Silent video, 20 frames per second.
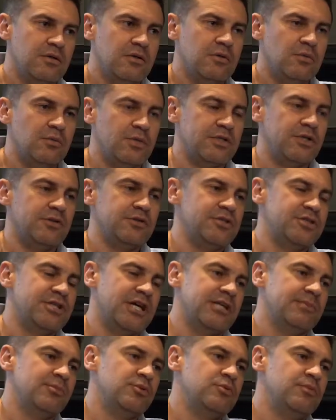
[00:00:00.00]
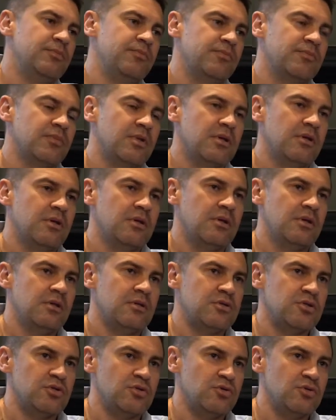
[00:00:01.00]
We turned to Channable
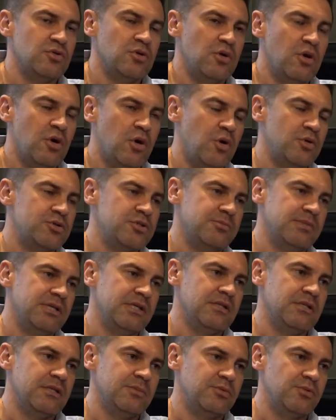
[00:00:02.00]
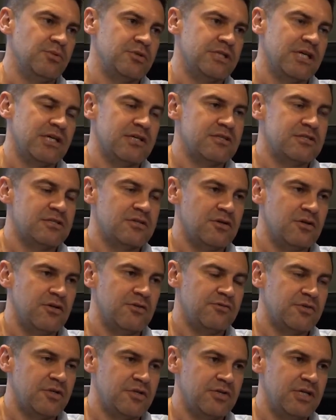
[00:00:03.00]
to automate the process
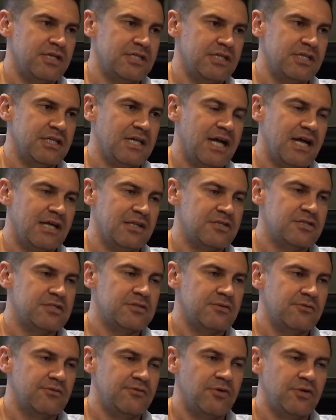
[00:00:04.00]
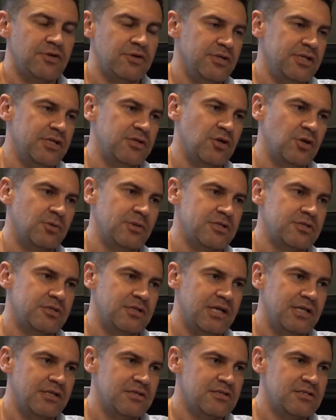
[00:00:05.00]
of creating ads for our e-commerce
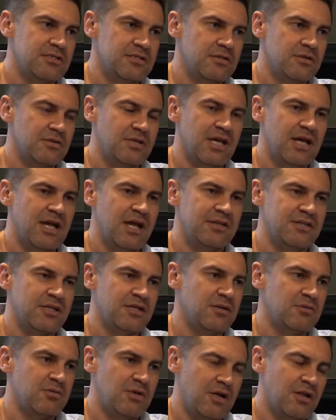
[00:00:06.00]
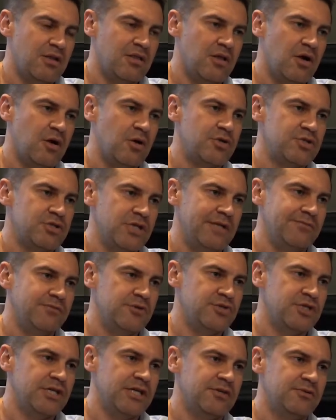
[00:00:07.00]
clients that had a large
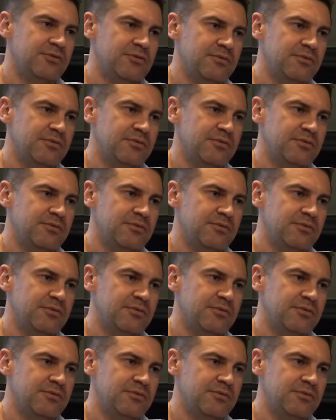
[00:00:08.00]
inventory count.